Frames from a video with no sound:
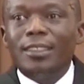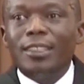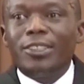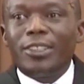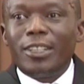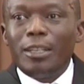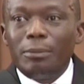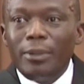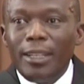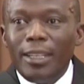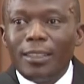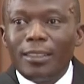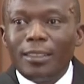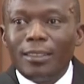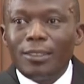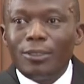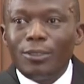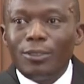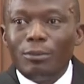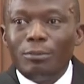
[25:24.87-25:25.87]
The
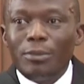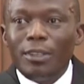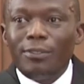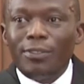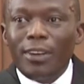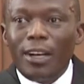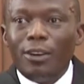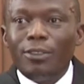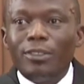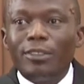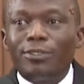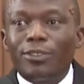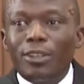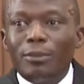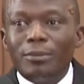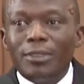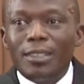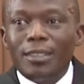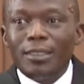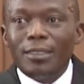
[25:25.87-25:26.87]
dripping will be found
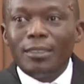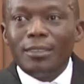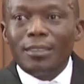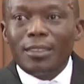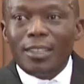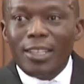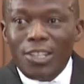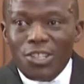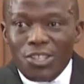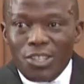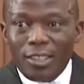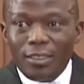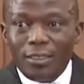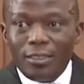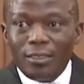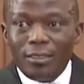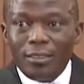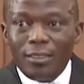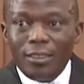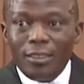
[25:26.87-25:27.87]
from the
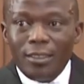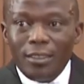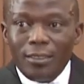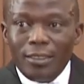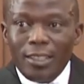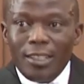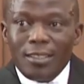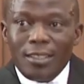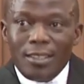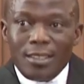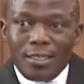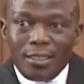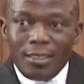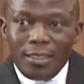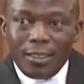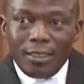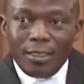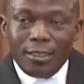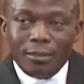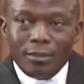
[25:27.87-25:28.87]
kitchen. That is
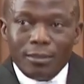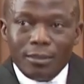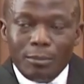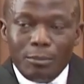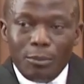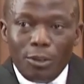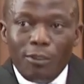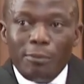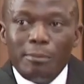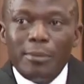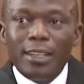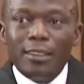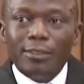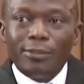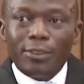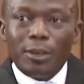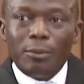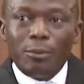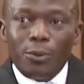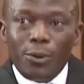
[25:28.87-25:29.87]
the
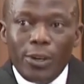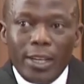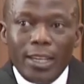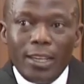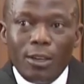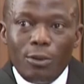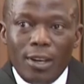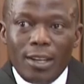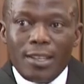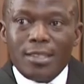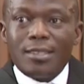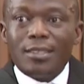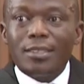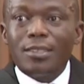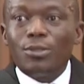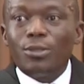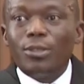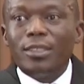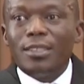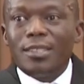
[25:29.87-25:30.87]
movement from where he
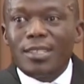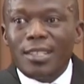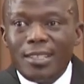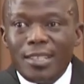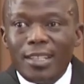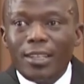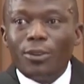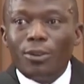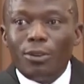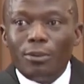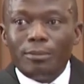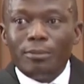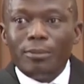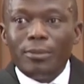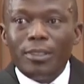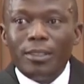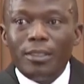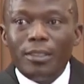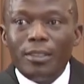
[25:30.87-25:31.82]
was to the sitting room.